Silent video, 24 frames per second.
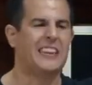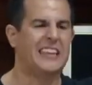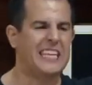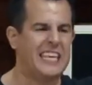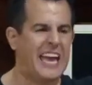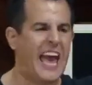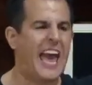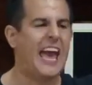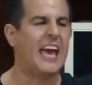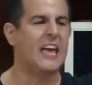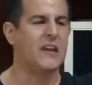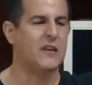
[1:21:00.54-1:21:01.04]
at
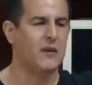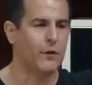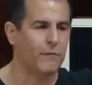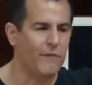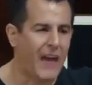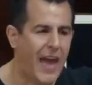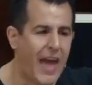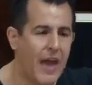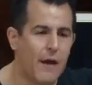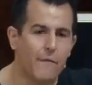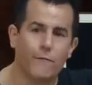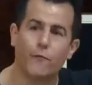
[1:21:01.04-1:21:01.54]
the end of
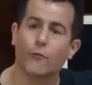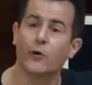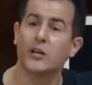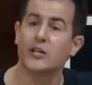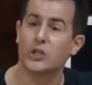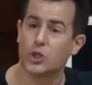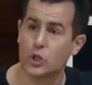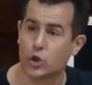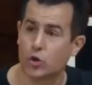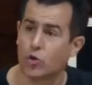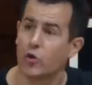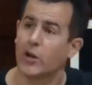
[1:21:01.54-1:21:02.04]
every
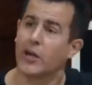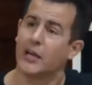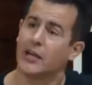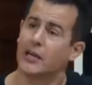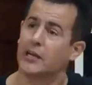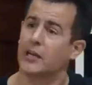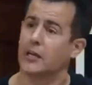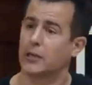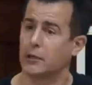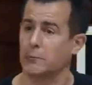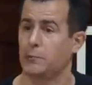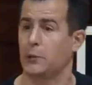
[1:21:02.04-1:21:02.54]
string
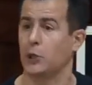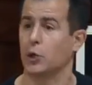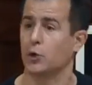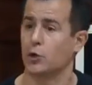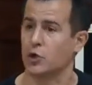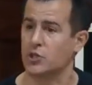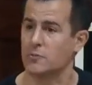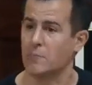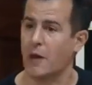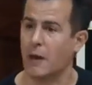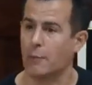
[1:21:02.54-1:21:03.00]
in a computer's